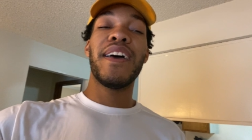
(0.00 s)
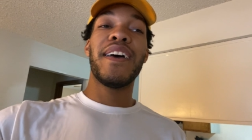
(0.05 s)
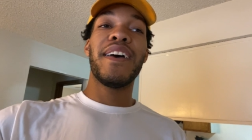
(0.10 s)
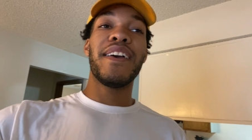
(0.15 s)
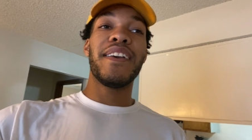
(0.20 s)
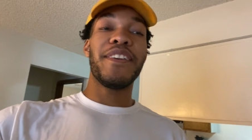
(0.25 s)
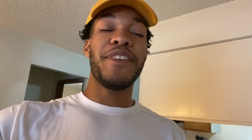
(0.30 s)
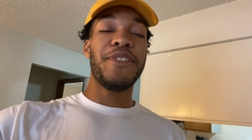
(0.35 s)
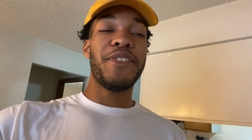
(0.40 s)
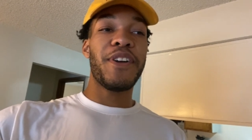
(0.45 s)

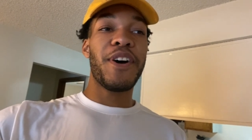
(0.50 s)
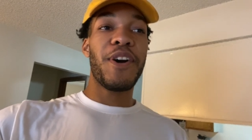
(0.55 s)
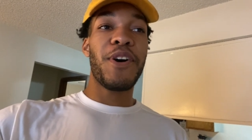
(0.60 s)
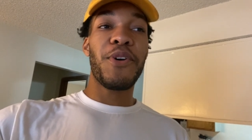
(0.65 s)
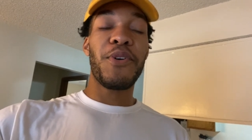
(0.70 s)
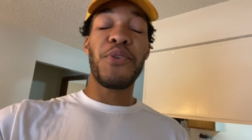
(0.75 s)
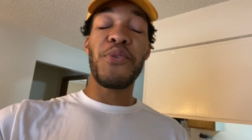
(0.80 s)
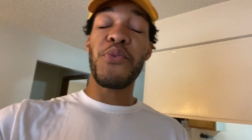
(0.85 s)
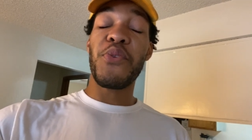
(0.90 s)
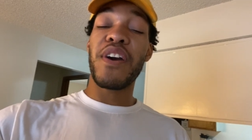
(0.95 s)
you
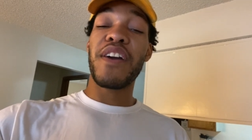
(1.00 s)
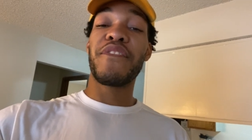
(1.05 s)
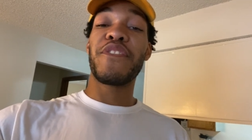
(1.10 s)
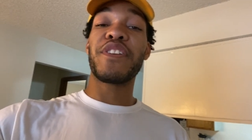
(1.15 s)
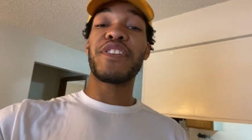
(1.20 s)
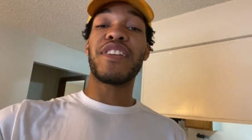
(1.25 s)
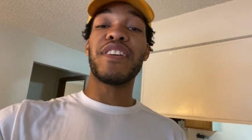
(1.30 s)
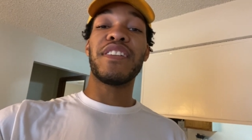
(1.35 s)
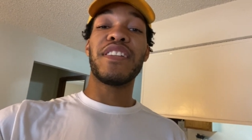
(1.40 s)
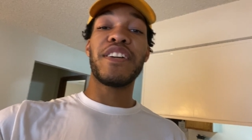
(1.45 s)
know, whoever
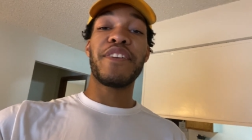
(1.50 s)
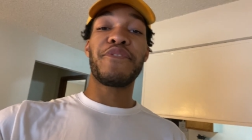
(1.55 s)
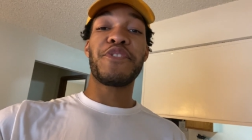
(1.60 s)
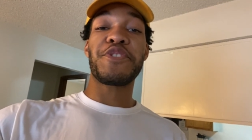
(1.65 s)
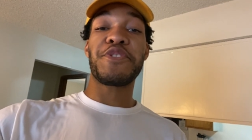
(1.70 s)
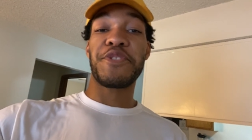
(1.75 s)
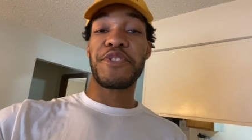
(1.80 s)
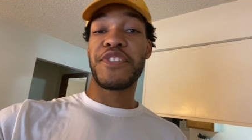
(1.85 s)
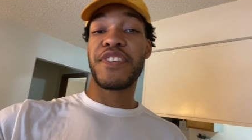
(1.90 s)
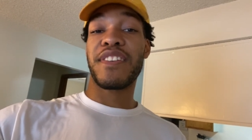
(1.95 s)
delivers
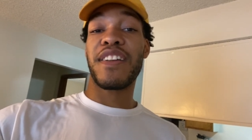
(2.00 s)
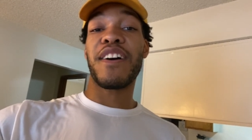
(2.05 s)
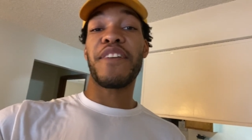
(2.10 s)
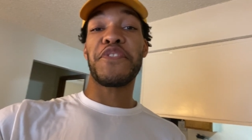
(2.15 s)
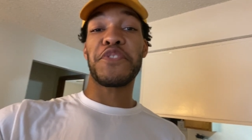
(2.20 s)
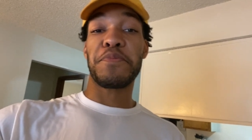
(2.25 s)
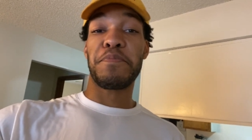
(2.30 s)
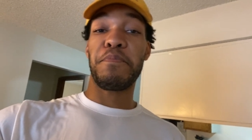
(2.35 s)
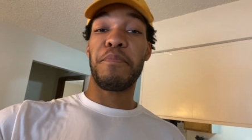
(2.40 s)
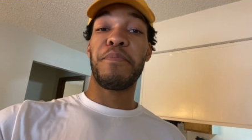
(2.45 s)
your stuff
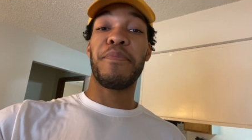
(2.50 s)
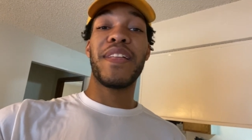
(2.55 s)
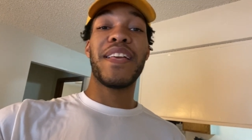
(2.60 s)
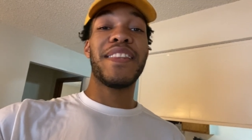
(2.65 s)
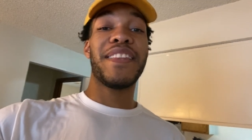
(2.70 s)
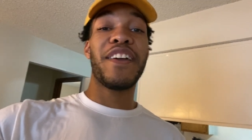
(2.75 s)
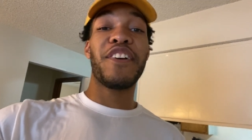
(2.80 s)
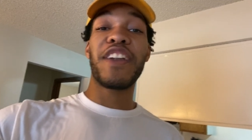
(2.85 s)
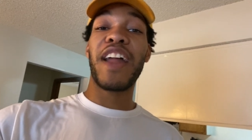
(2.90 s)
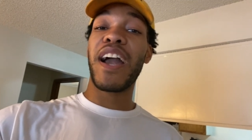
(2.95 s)
is,
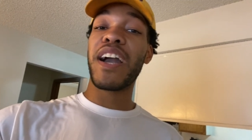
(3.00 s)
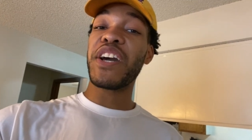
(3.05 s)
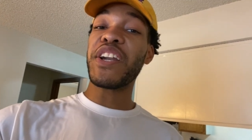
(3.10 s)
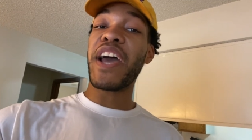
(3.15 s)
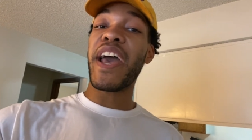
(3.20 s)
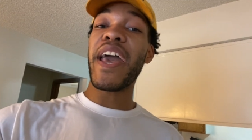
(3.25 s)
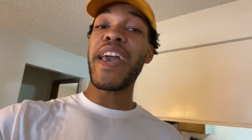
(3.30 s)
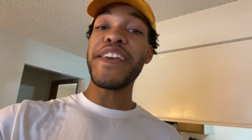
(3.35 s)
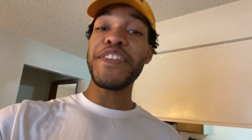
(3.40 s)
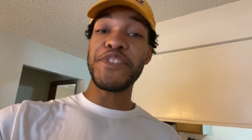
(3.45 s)
they're not going to
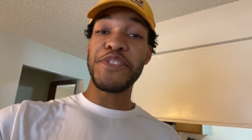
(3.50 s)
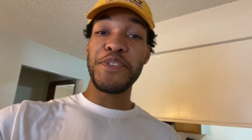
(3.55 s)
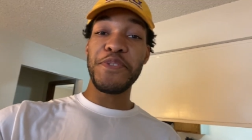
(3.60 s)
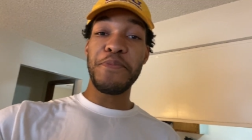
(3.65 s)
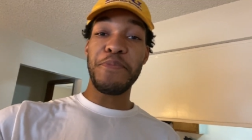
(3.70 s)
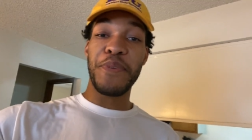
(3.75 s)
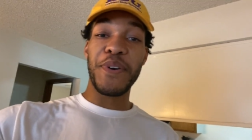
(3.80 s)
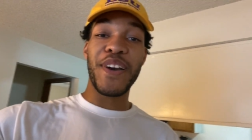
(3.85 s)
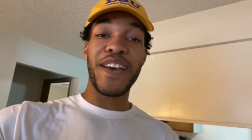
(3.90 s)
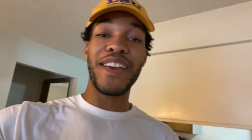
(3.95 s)
hate you,
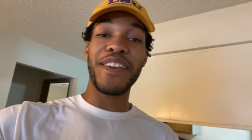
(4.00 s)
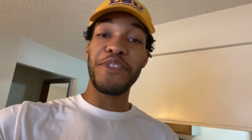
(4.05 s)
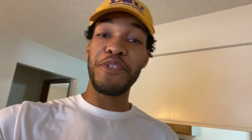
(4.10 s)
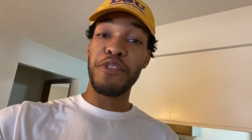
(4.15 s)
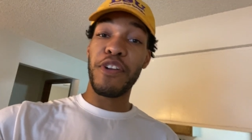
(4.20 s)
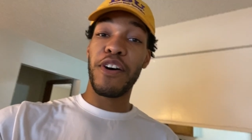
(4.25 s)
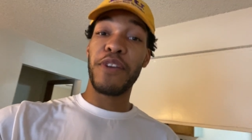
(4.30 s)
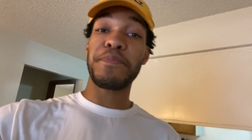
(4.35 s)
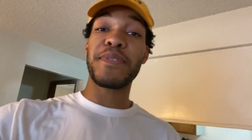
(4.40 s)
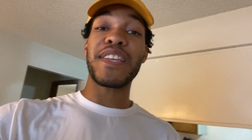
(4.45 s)
but you
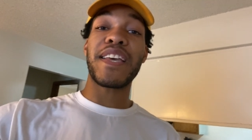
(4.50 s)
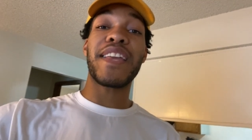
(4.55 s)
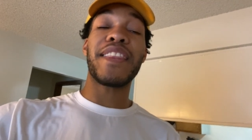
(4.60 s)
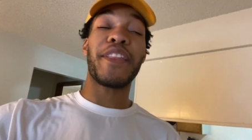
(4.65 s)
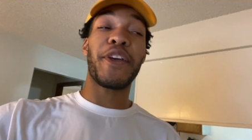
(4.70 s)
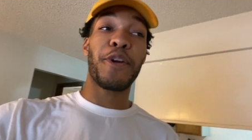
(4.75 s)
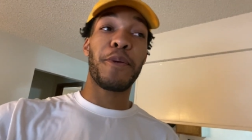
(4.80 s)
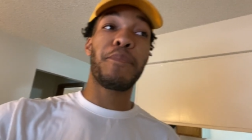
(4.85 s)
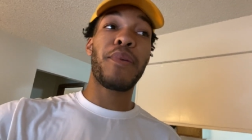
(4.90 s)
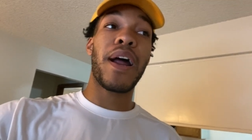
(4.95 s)
know what I'm saying?
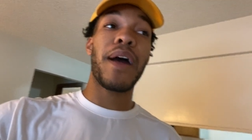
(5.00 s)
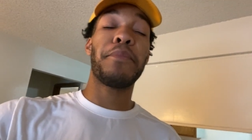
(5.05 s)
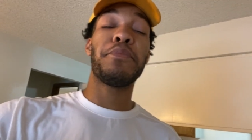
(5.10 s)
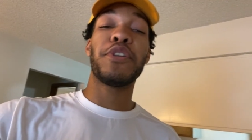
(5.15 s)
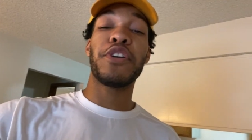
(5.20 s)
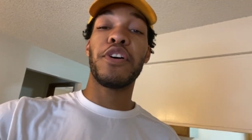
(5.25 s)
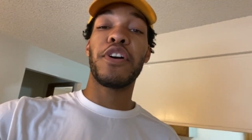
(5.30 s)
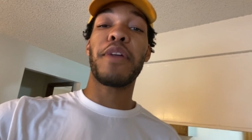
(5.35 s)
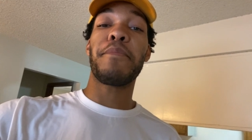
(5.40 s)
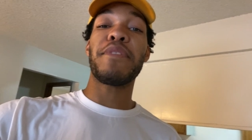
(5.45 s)
They're probably
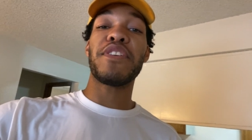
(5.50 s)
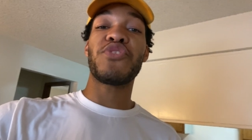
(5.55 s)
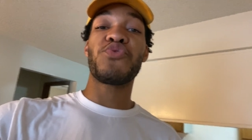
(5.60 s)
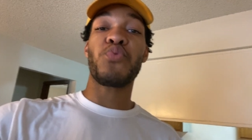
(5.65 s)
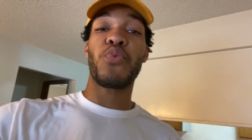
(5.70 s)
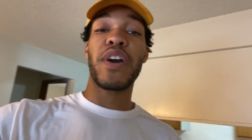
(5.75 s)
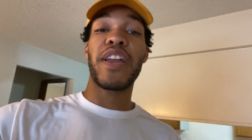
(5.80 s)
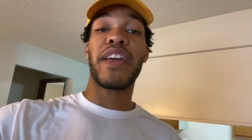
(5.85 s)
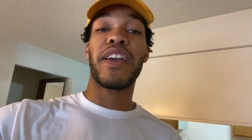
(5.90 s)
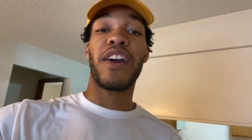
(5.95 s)
going to be
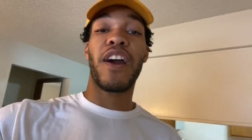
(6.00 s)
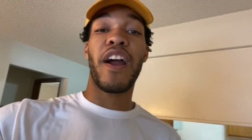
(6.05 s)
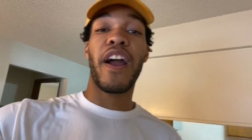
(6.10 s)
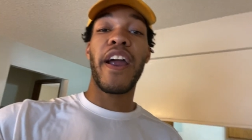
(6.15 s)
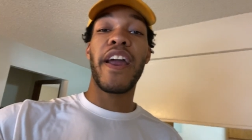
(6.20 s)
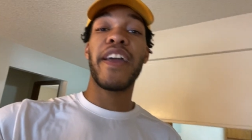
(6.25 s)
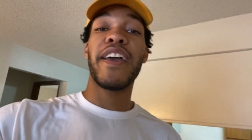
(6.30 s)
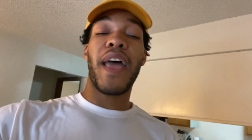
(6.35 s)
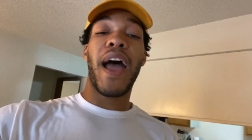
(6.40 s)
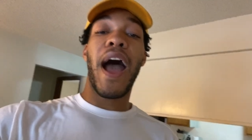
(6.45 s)
sweating. All
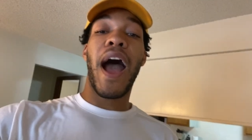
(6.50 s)
right.